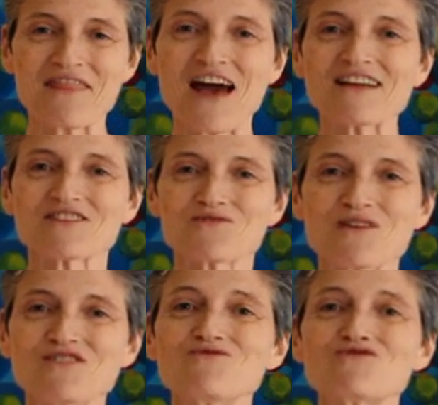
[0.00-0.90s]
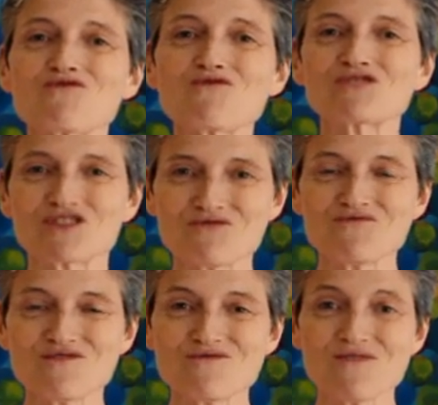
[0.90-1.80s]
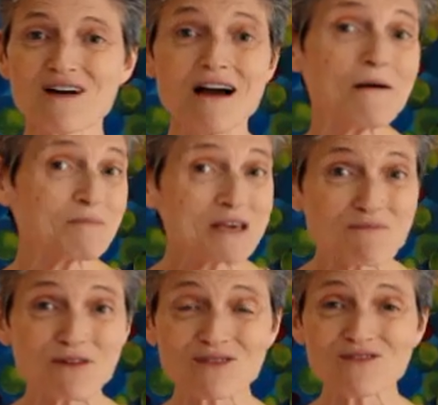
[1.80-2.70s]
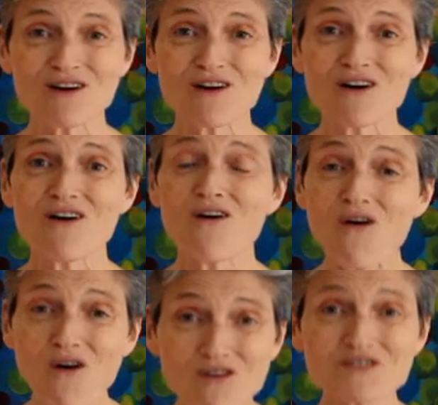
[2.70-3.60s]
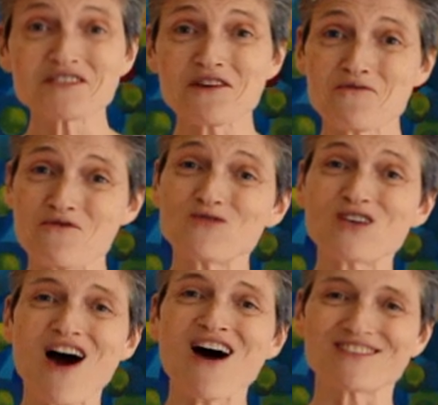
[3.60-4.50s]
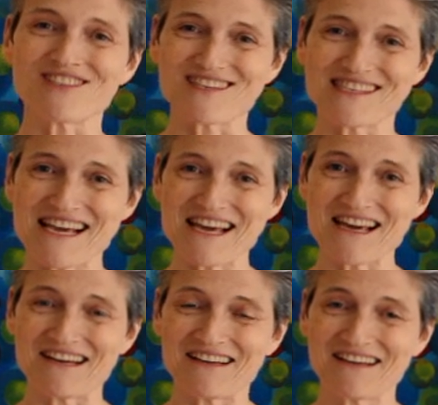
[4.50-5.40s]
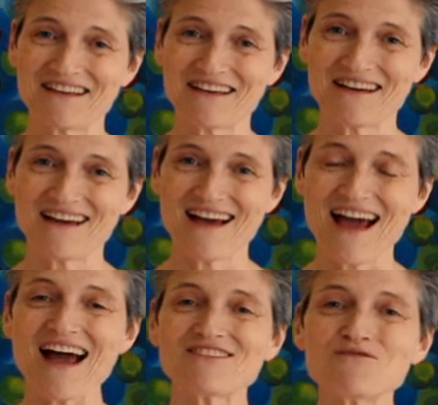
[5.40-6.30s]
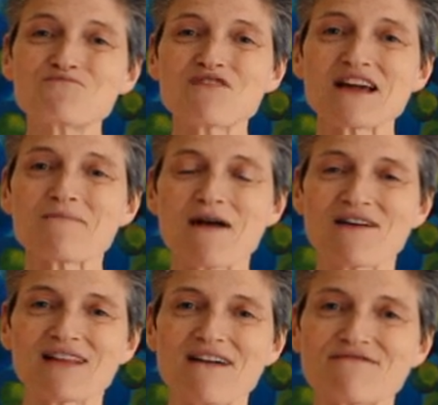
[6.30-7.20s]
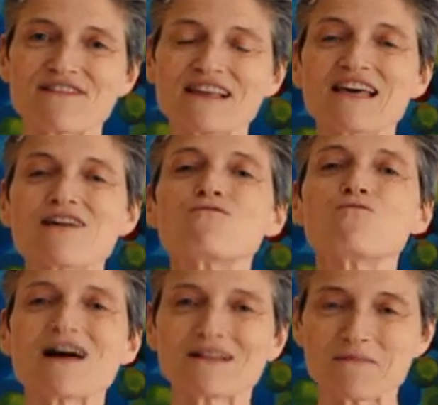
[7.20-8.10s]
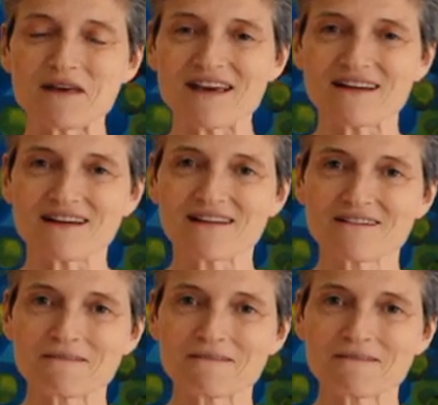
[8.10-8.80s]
That's when you draw to you people also whose hearts are singing, and you bring about that feeling of well being.